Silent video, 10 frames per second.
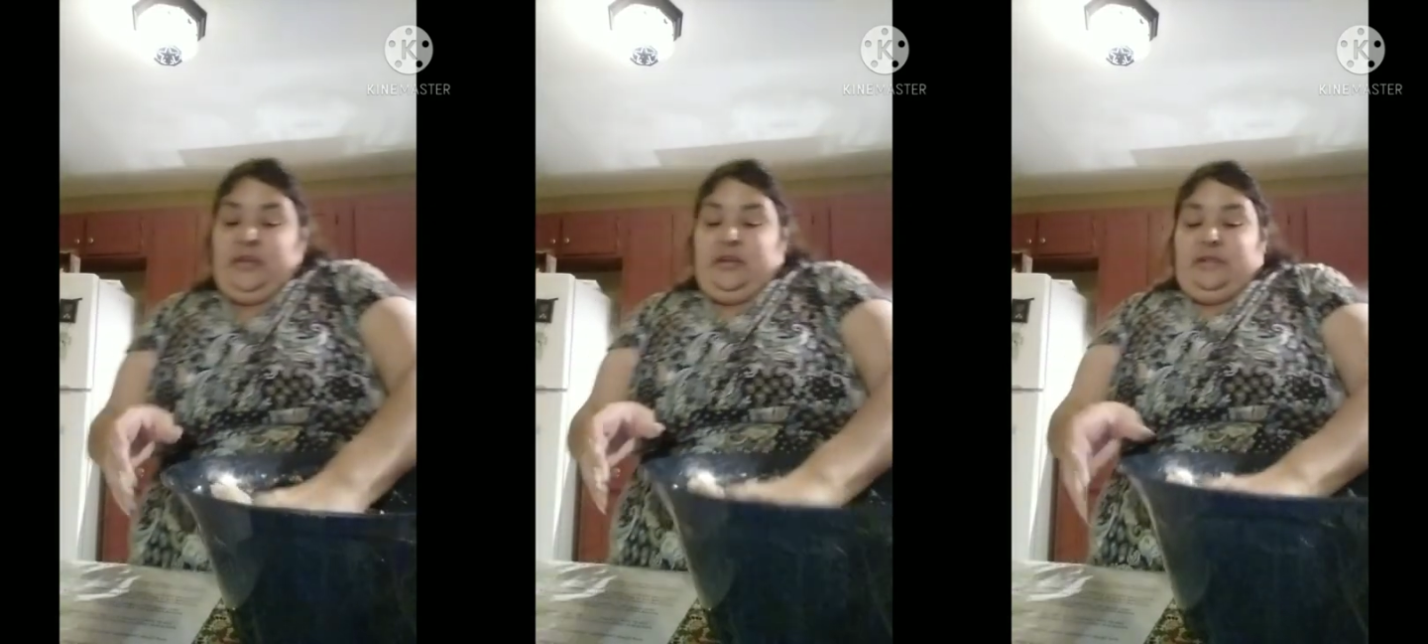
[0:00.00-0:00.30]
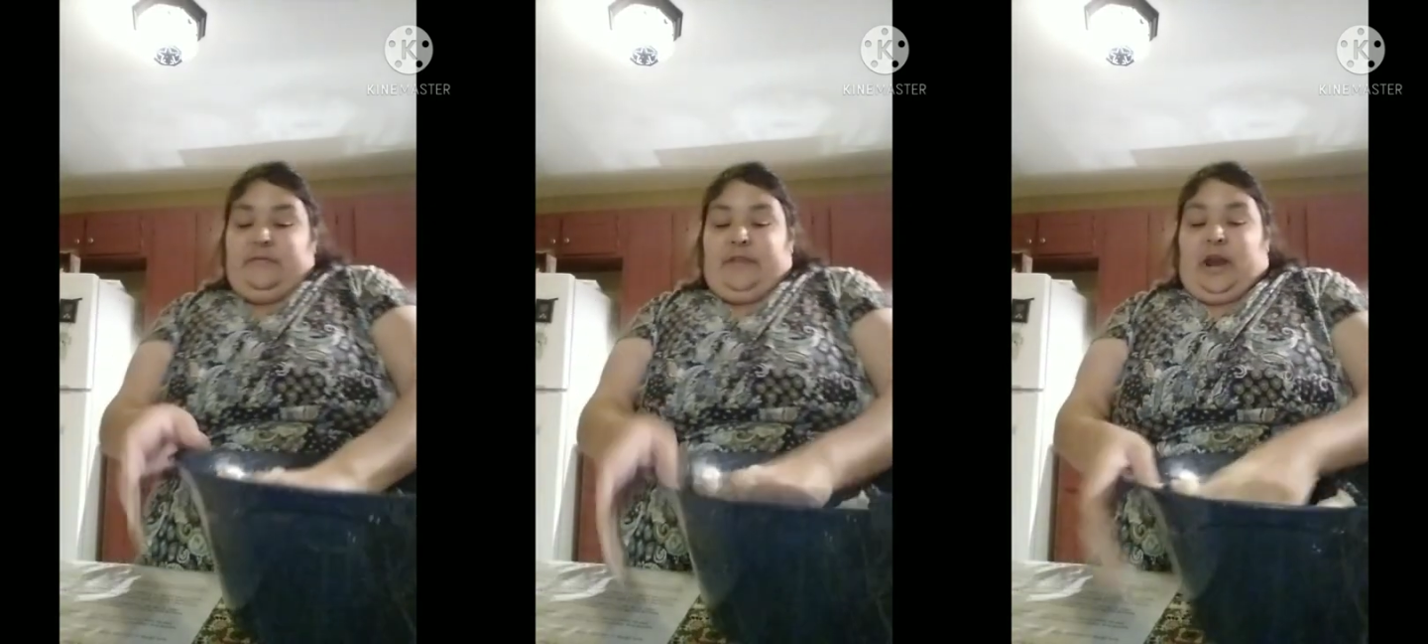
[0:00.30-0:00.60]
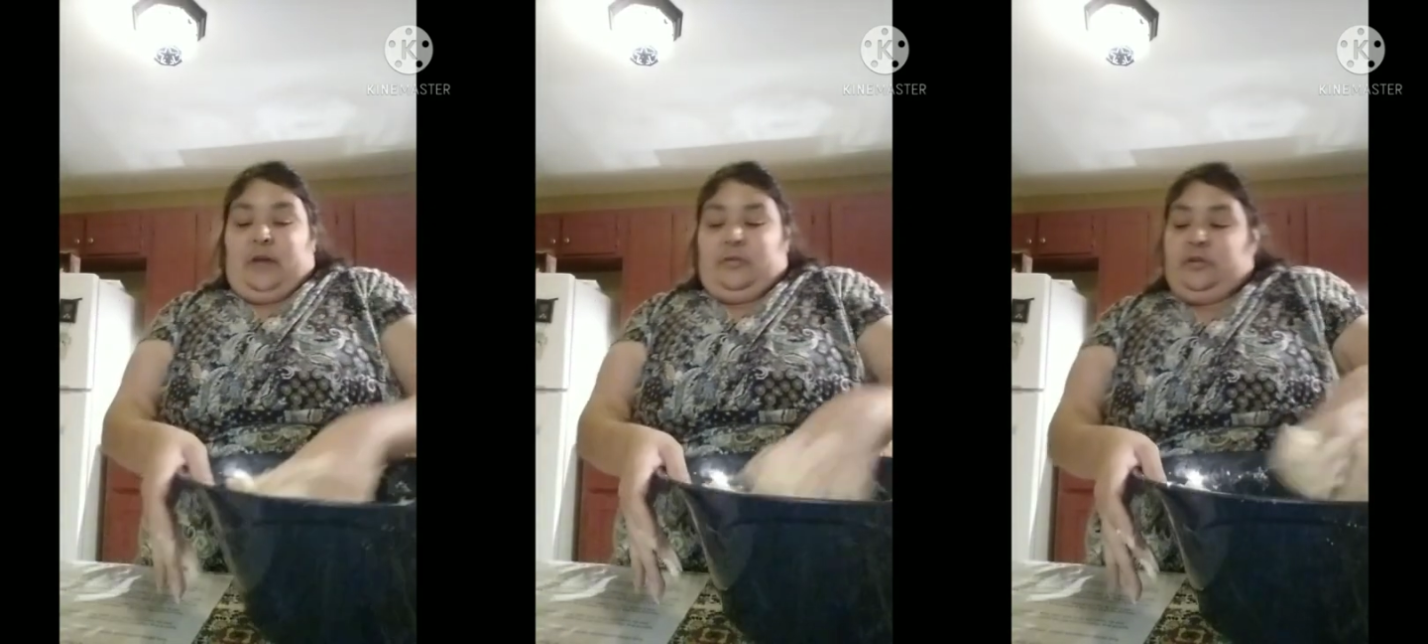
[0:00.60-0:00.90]

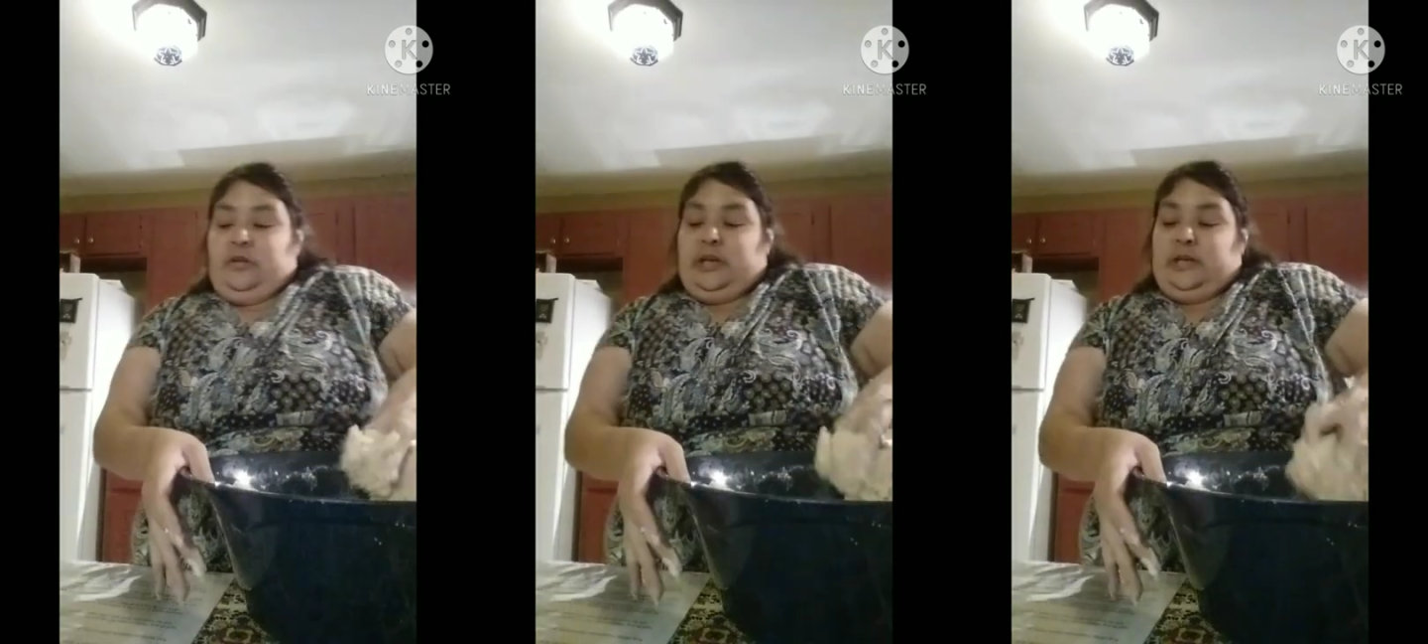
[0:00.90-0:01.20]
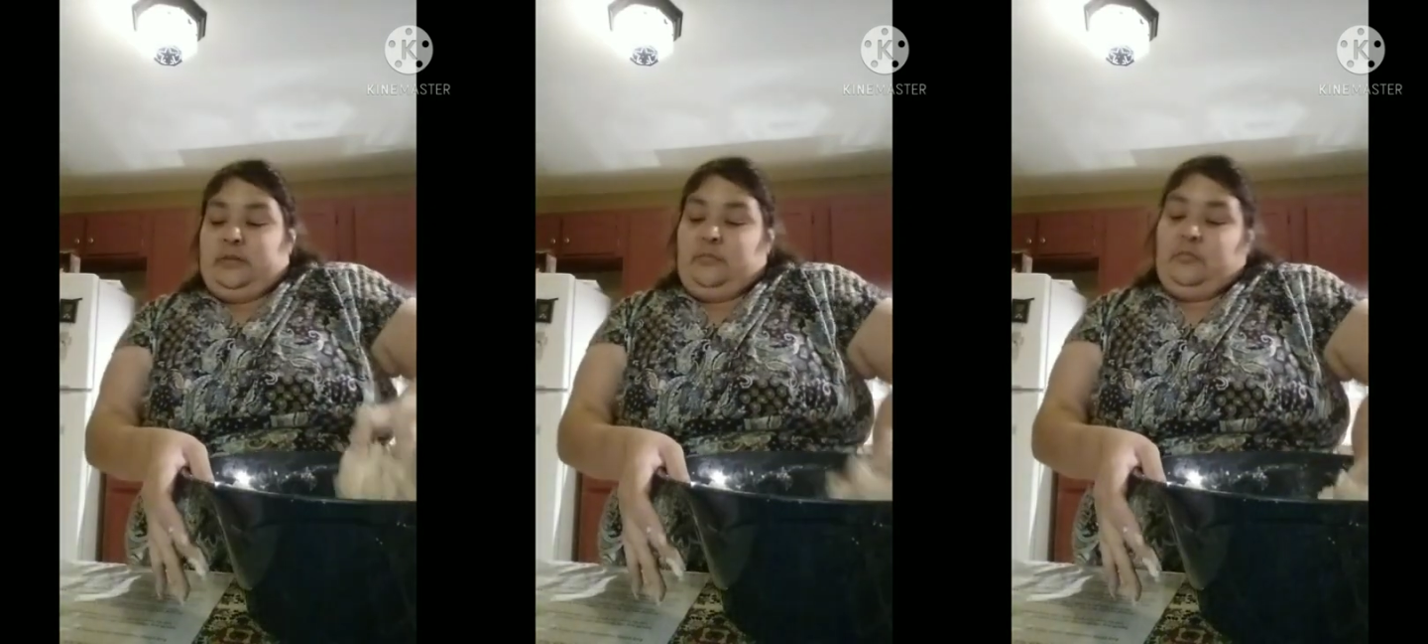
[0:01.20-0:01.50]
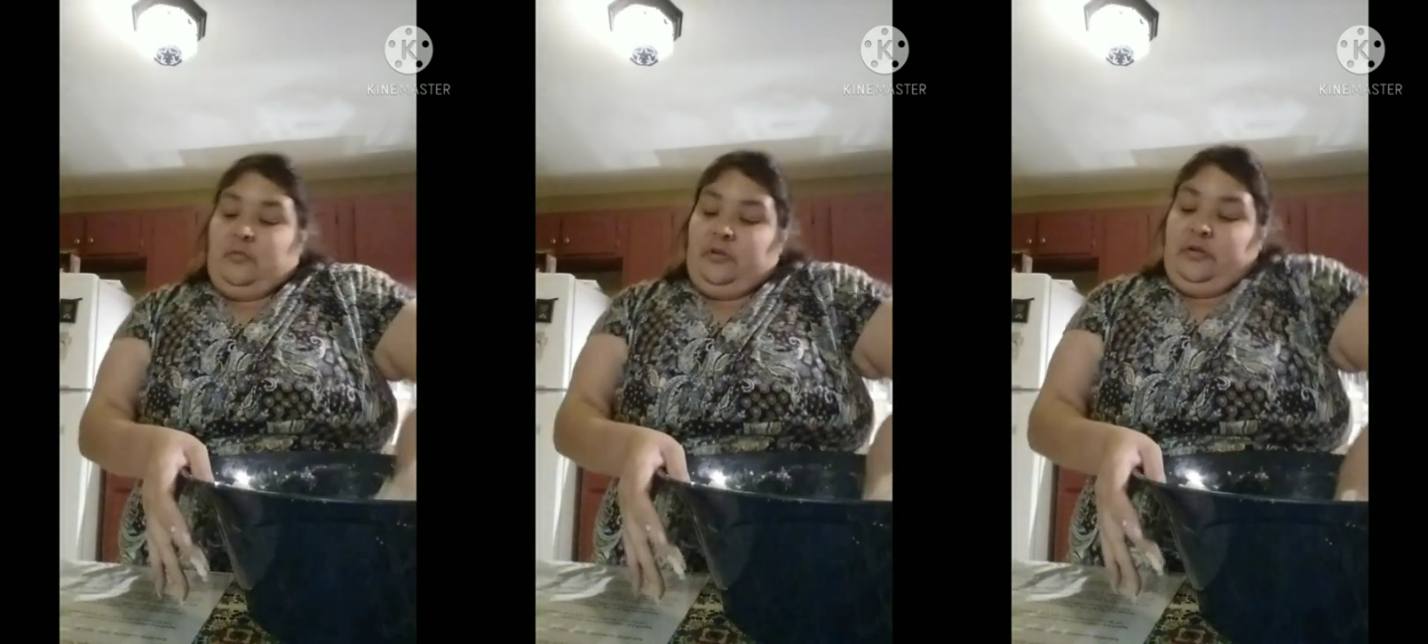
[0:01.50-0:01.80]
flour and
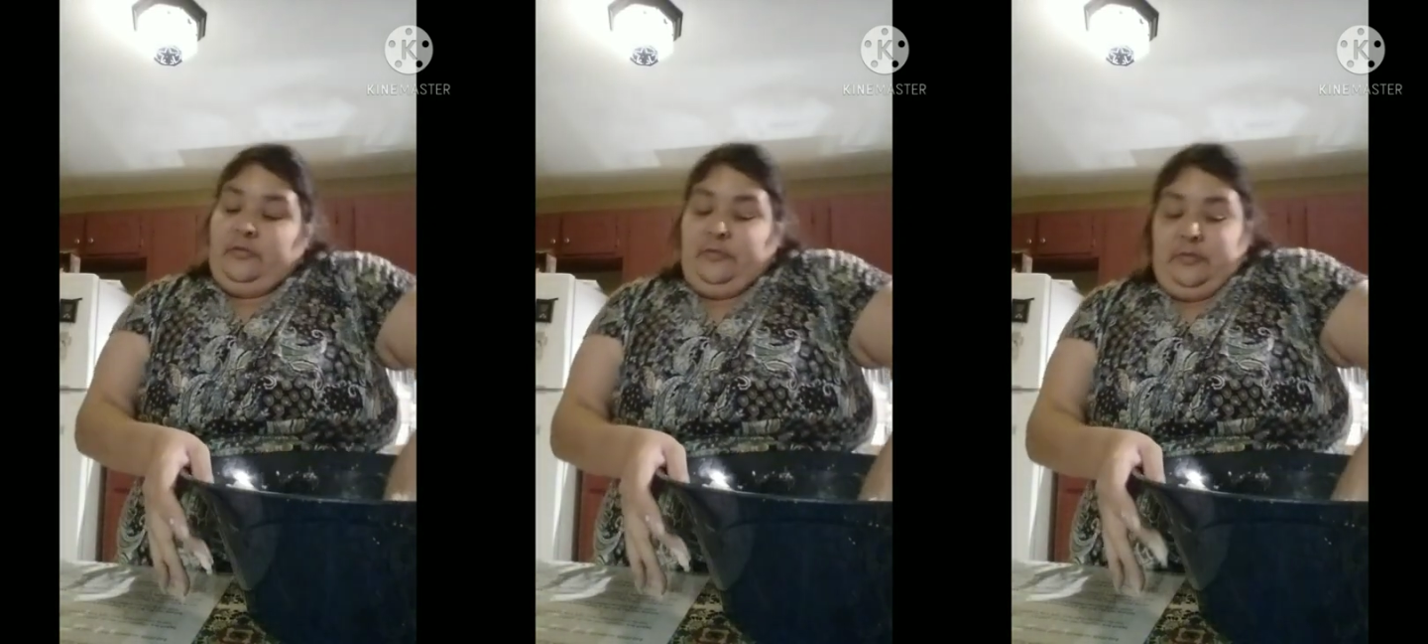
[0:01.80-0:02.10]
more